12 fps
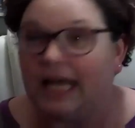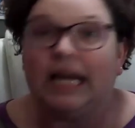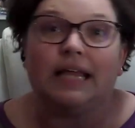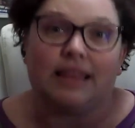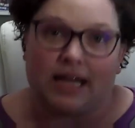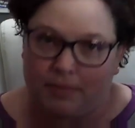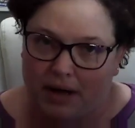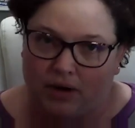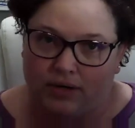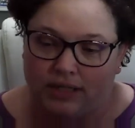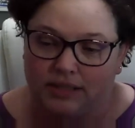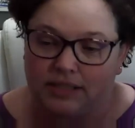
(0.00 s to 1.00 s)
anything
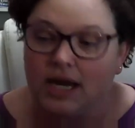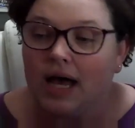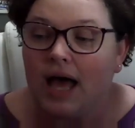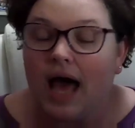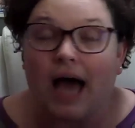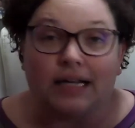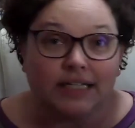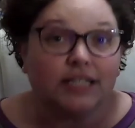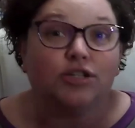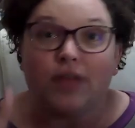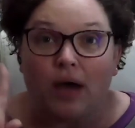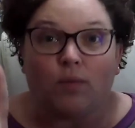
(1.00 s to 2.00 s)
about it. I did
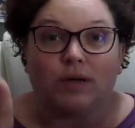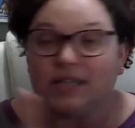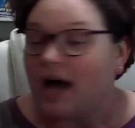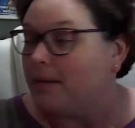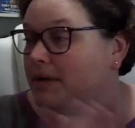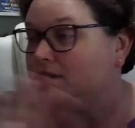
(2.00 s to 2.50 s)
do that one time.